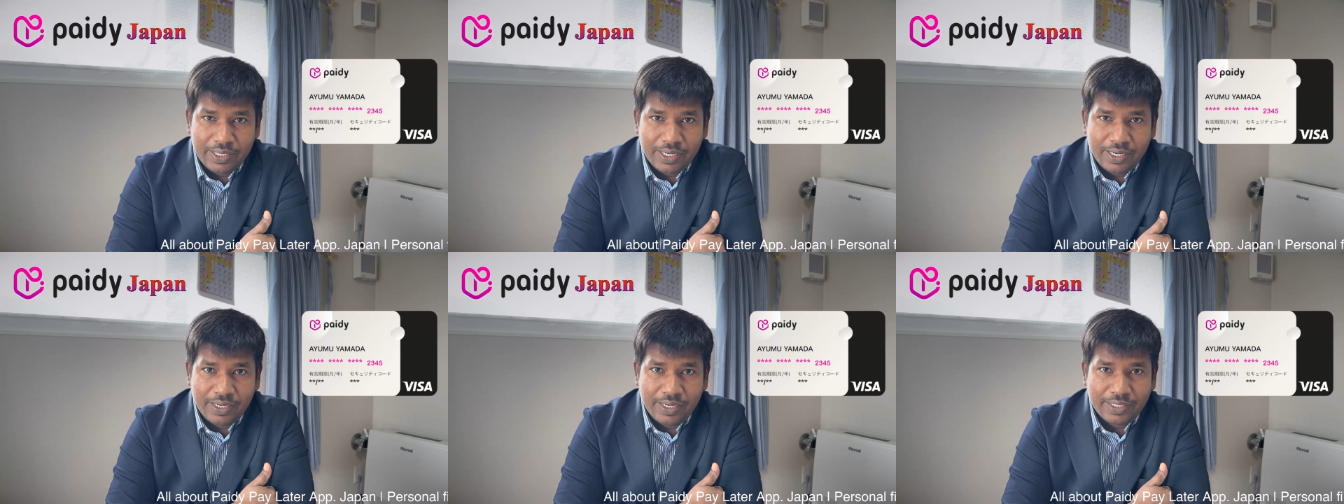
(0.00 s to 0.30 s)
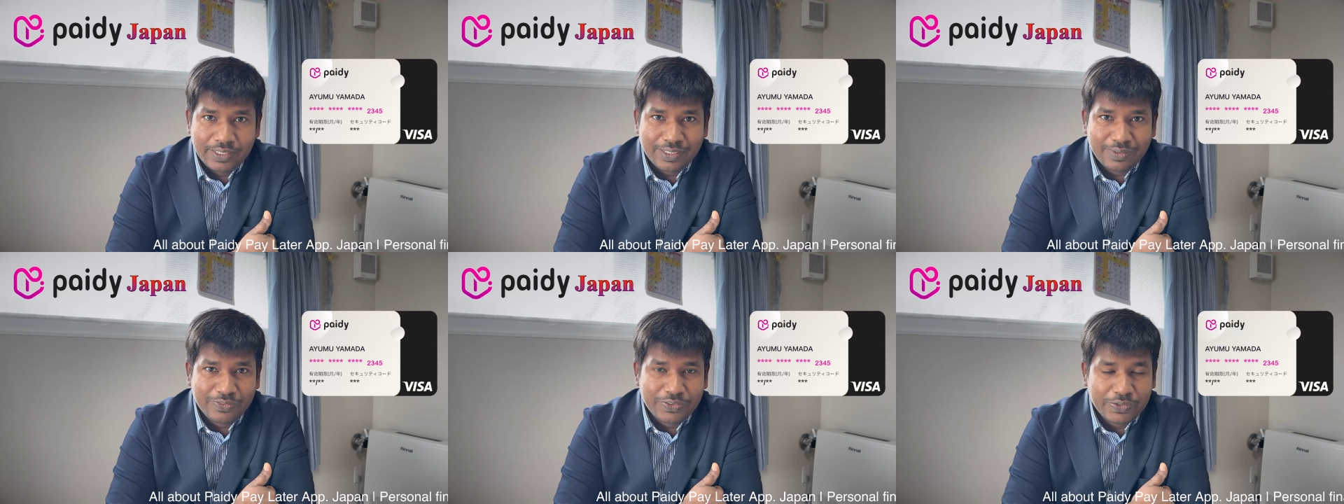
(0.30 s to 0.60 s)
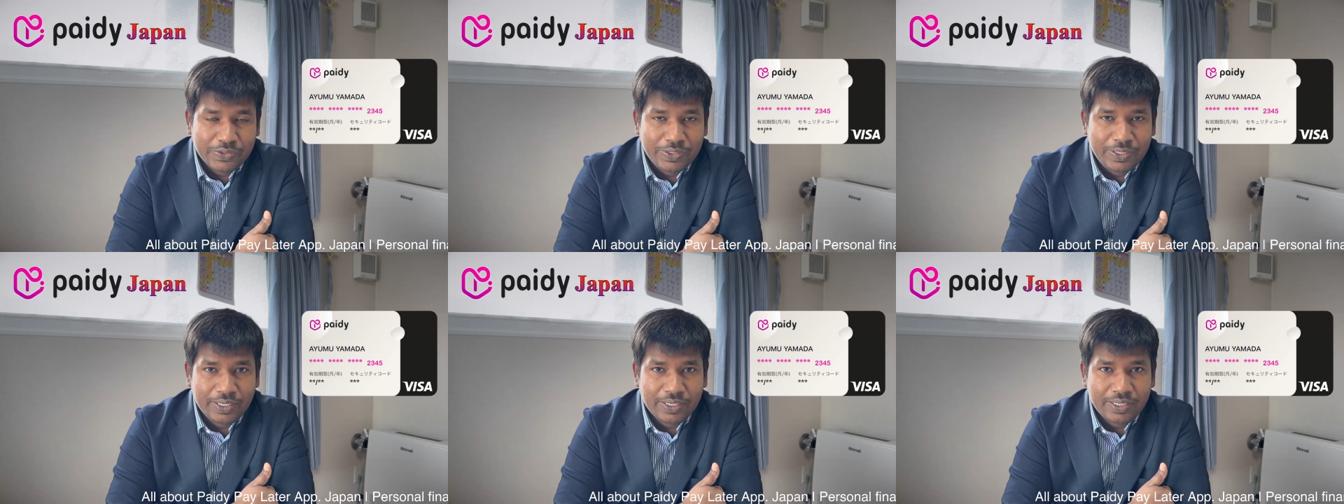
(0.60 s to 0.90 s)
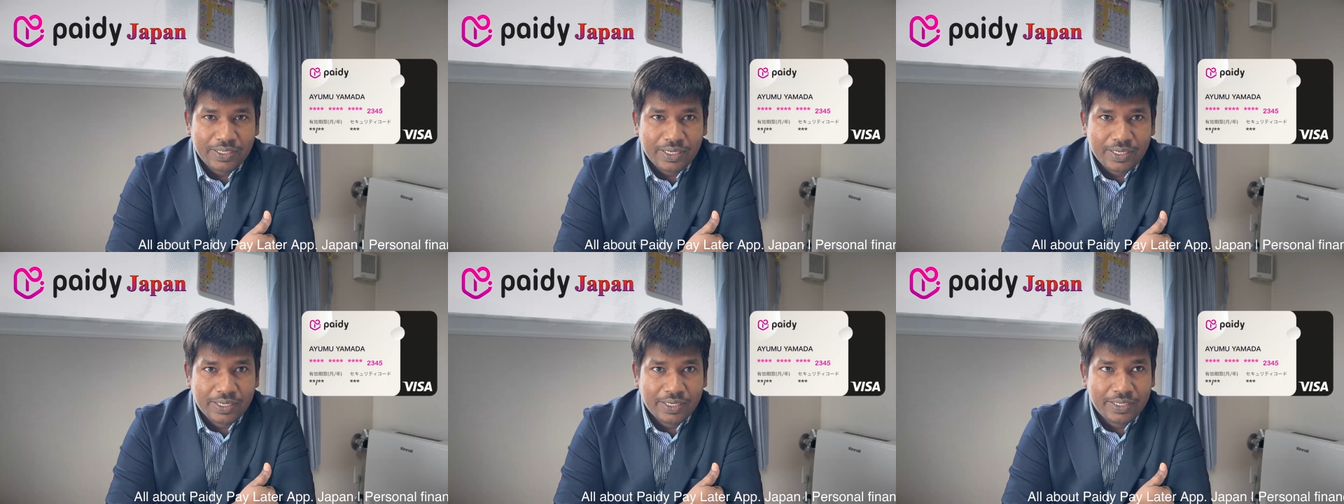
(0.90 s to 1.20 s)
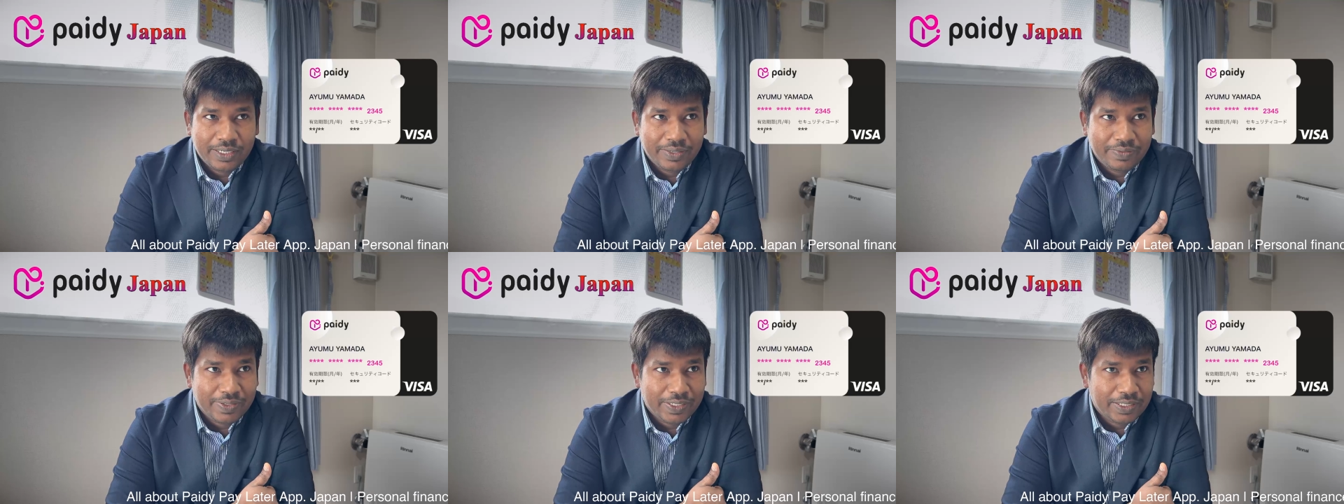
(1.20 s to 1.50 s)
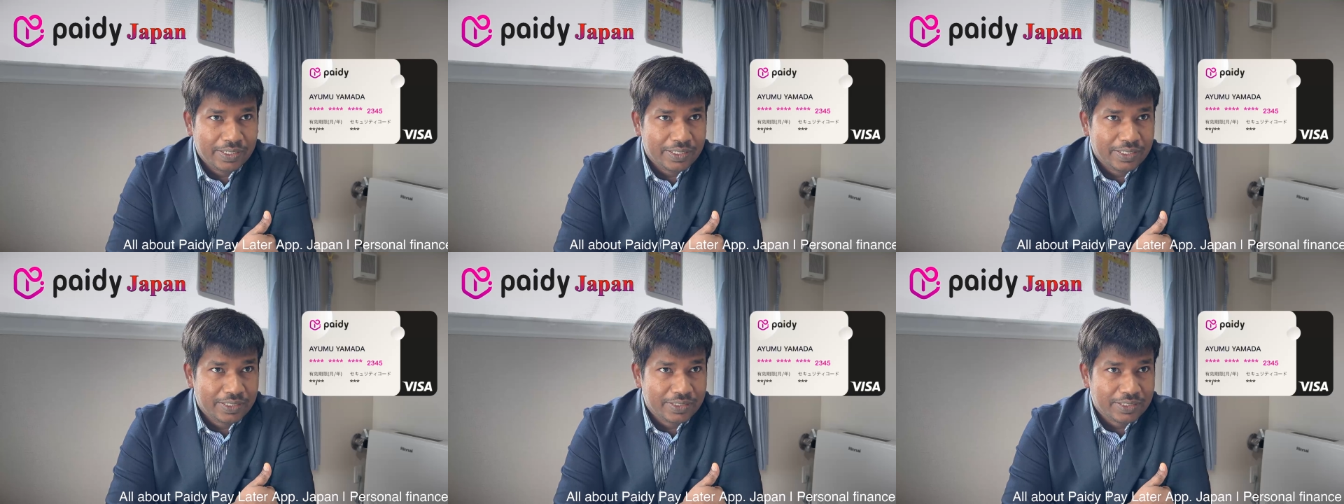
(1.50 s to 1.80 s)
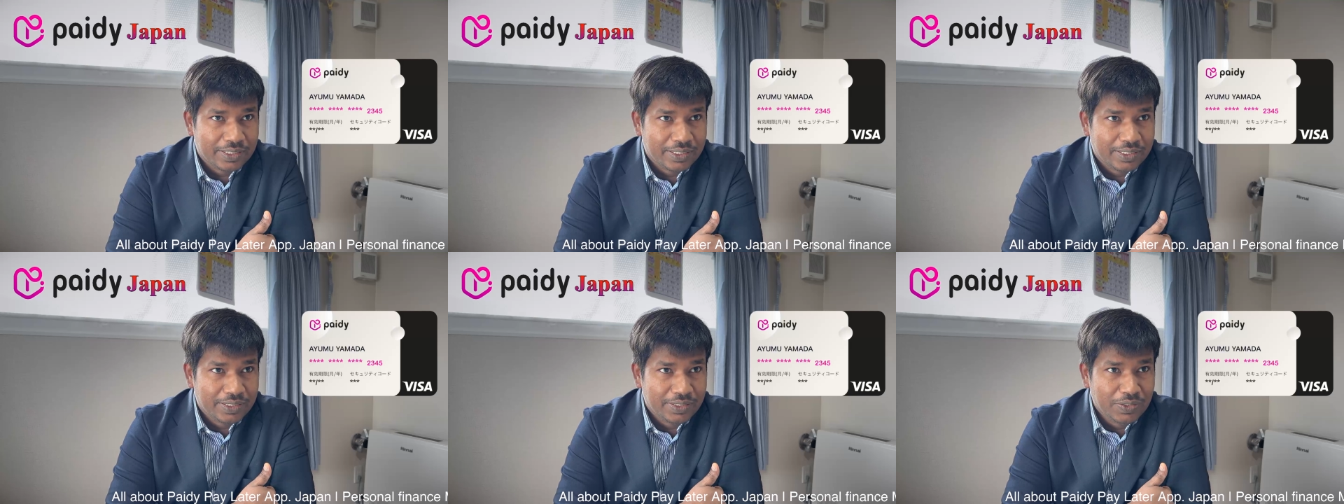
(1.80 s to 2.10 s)
and as a foreigner or even as
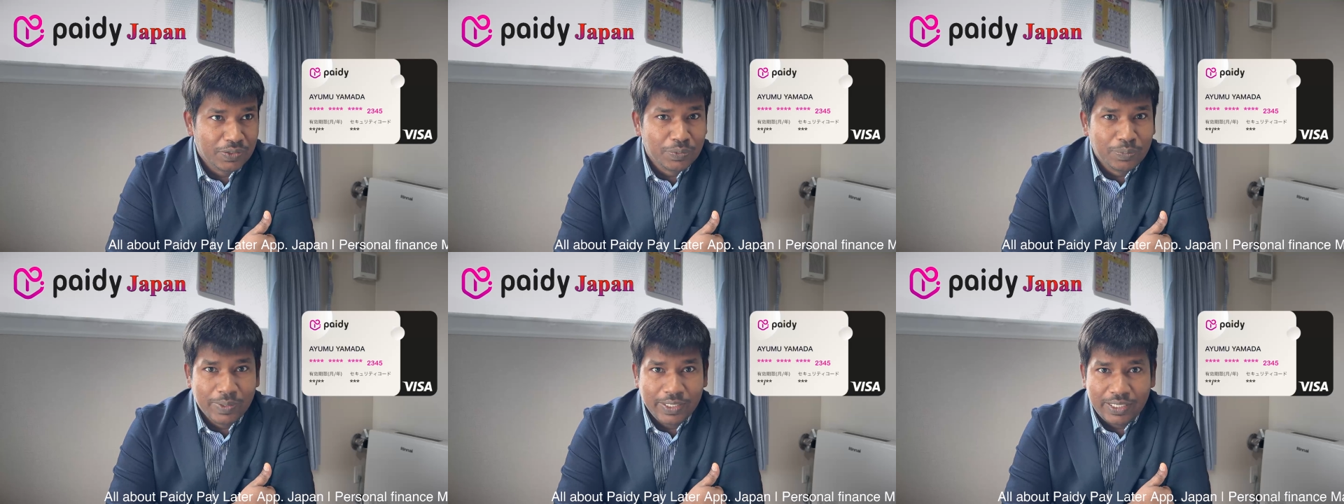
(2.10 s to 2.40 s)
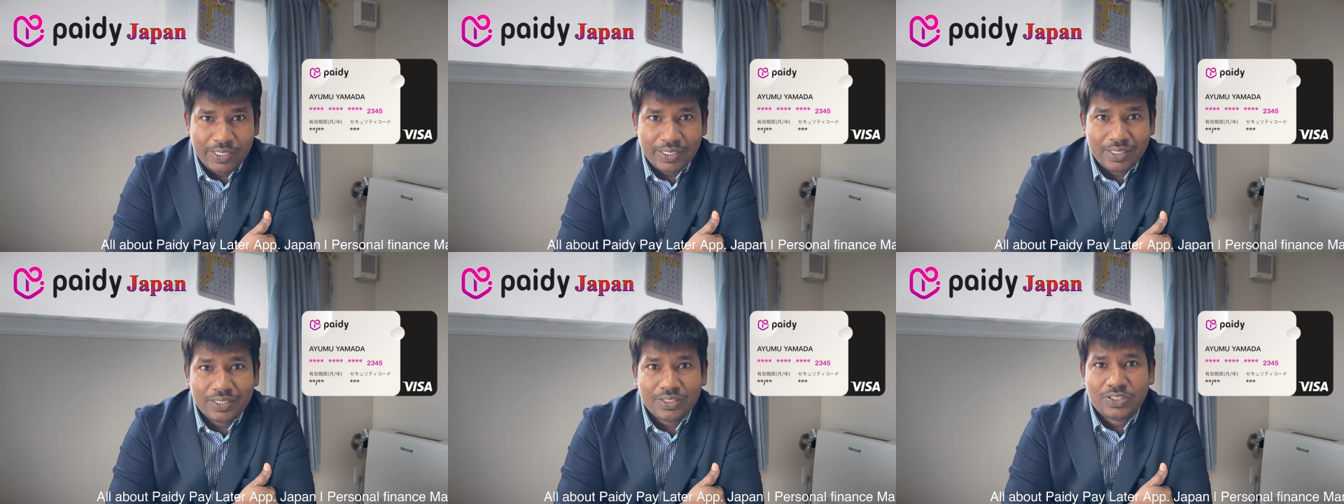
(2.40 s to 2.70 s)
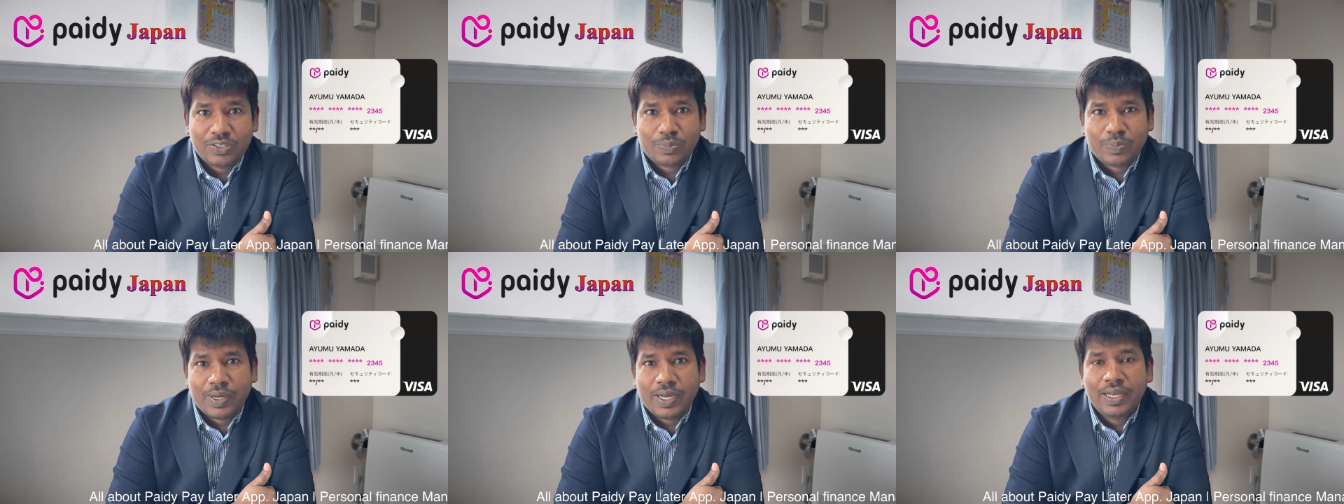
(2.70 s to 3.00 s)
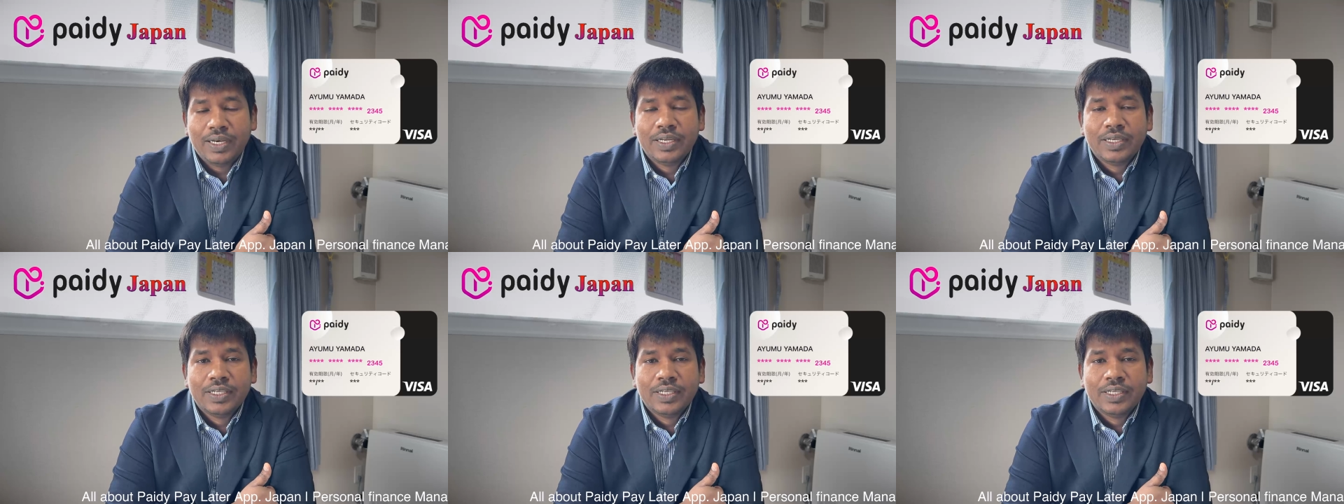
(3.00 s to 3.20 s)
a newbie in the Japan,